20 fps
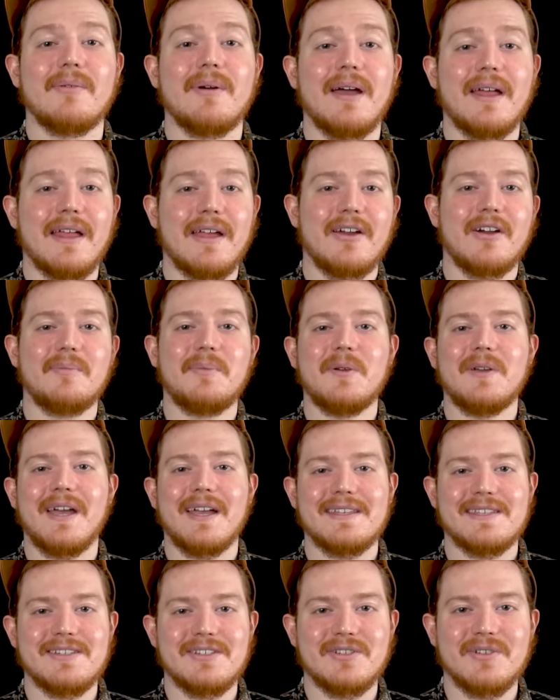Well, I hope you
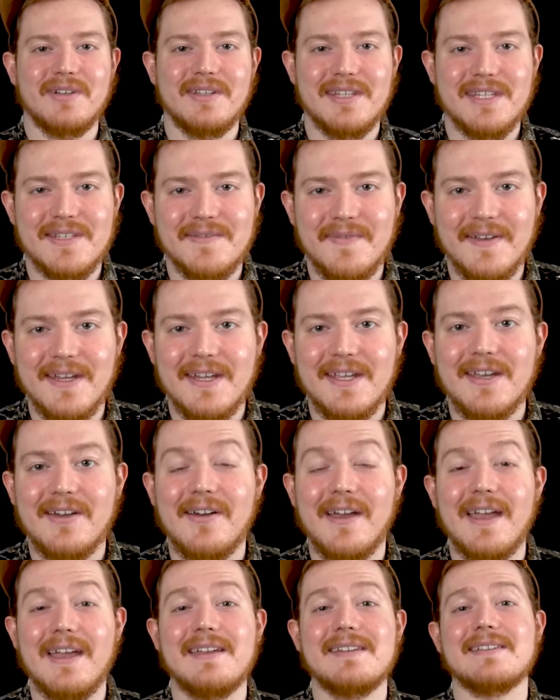guys enjoyed this video,
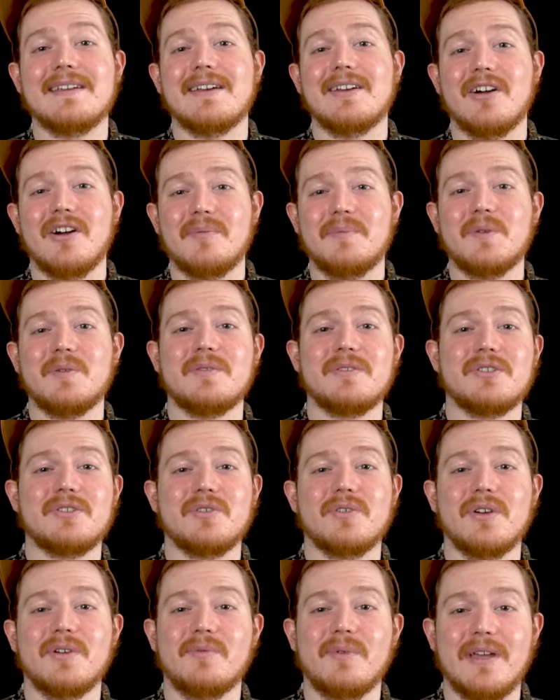and I hope you
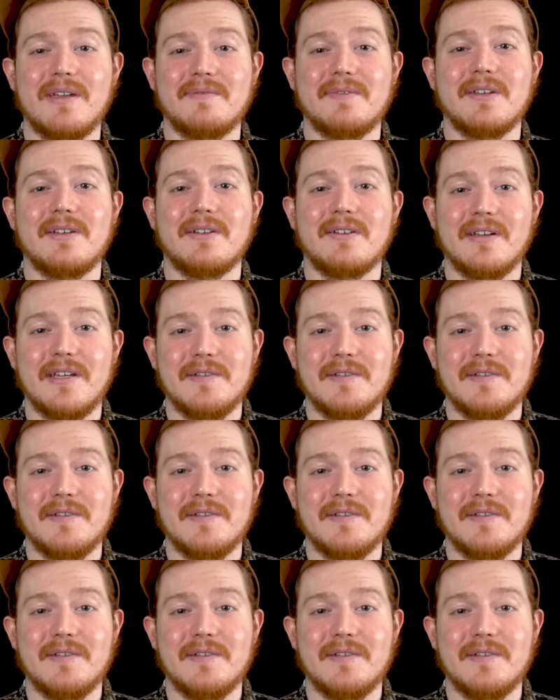enjoy waving your